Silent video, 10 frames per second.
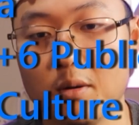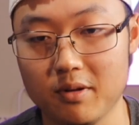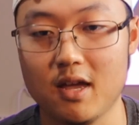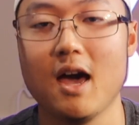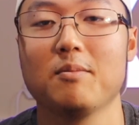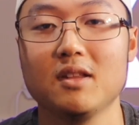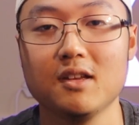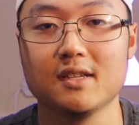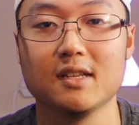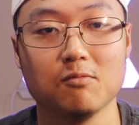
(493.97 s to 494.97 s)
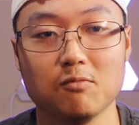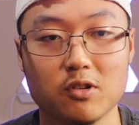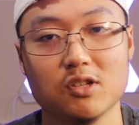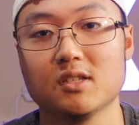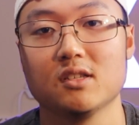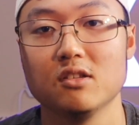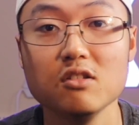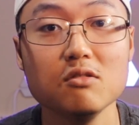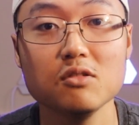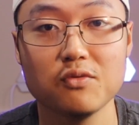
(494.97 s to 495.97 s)
happiness, and which is
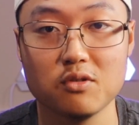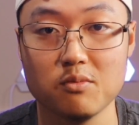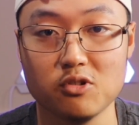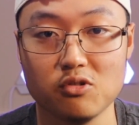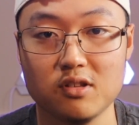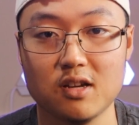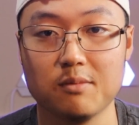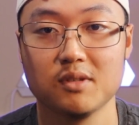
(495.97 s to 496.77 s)
used for the majority of the time